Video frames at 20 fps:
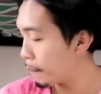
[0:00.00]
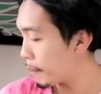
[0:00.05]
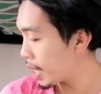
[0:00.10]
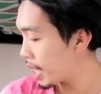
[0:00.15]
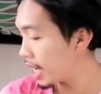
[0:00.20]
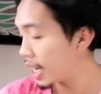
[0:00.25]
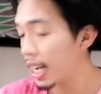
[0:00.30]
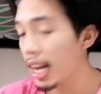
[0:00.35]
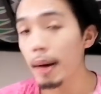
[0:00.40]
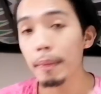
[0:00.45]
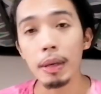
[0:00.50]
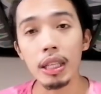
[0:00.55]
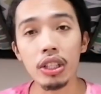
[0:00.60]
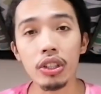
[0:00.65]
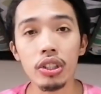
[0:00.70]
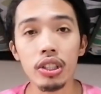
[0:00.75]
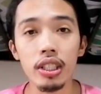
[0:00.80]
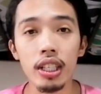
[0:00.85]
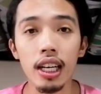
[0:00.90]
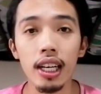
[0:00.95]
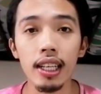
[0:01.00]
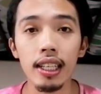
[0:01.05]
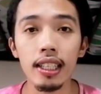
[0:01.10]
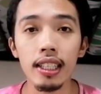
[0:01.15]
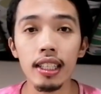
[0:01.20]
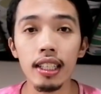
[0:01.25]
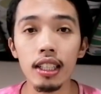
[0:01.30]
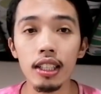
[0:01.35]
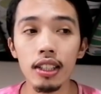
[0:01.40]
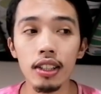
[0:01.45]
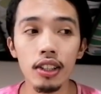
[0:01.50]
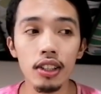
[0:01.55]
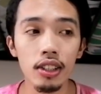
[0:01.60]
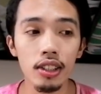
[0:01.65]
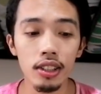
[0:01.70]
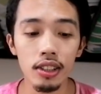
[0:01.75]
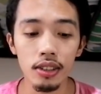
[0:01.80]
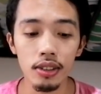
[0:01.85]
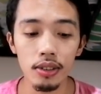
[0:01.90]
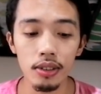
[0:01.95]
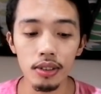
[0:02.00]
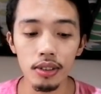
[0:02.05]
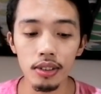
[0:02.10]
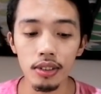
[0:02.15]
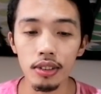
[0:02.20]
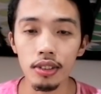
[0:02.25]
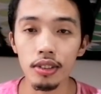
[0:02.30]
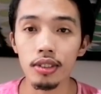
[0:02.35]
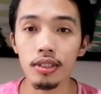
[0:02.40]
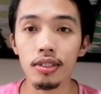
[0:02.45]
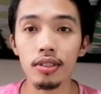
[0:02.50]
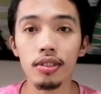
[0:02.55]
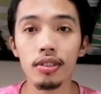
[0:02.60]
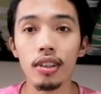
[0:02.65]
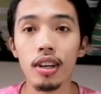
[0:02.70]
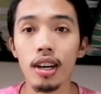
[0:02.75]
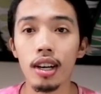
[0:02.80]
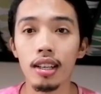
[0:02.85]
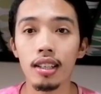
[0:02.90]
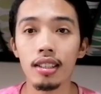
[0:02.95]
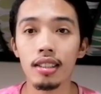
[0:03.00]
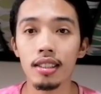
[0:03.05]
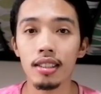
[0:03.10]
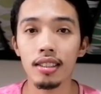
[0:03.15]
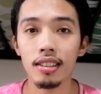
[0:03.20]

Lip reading: magagamit ko siya in a long run.